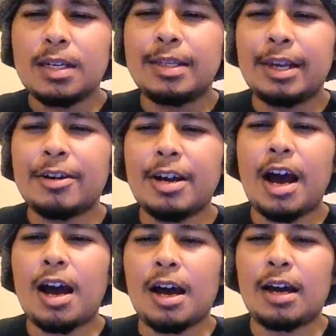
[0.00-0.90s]
they're
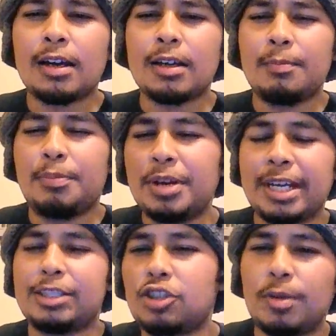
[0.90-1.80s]
not
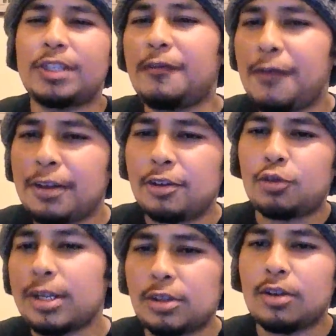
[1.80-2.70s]
putting in so much filler
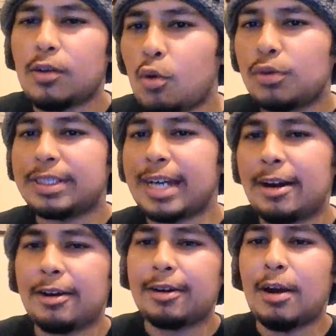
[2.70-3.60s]
throughout the whole
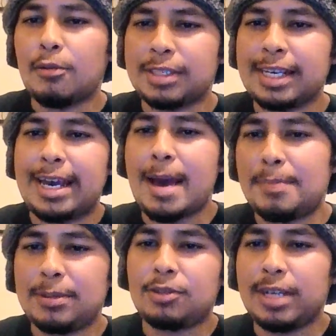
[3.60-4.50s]
entire, I would say,
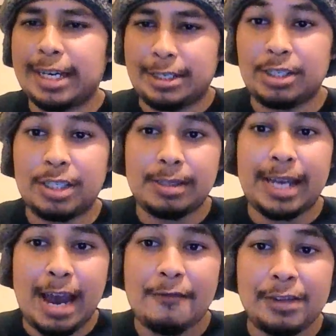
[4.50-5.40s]
episode. Like, it just seems
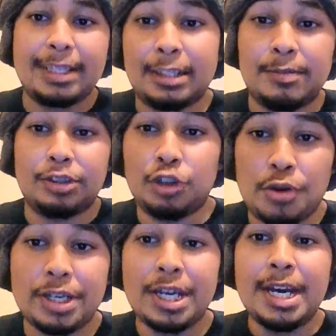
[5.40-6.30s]
like everything that they've been
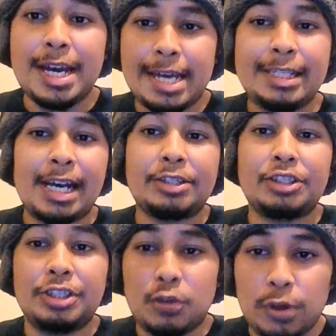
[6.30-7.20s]
showing is
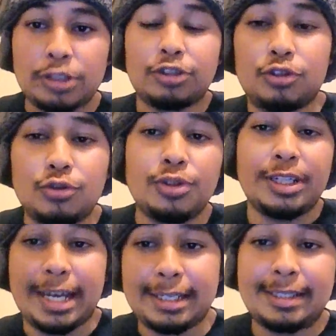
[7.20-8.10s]
actually sequential to
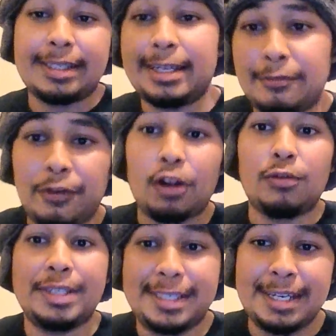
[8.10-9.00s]
the next
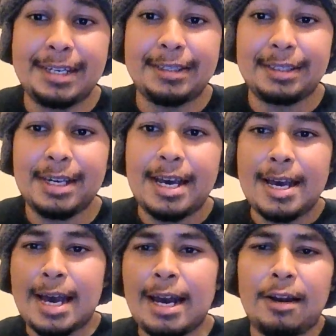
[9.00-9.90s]
following scenes.
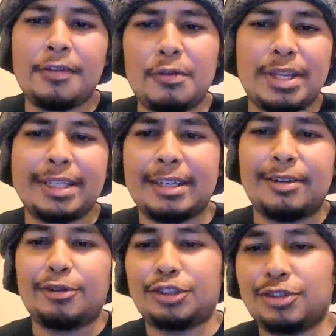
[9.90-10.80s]
And I love the way
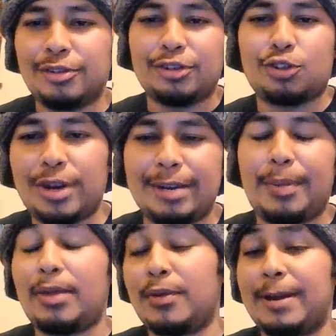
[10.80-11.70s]
that they're trying.
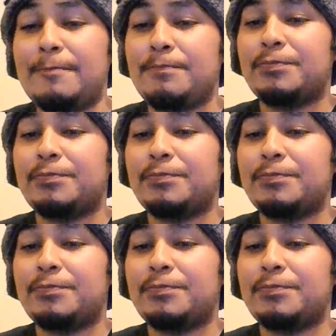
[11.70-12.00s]
And by the way,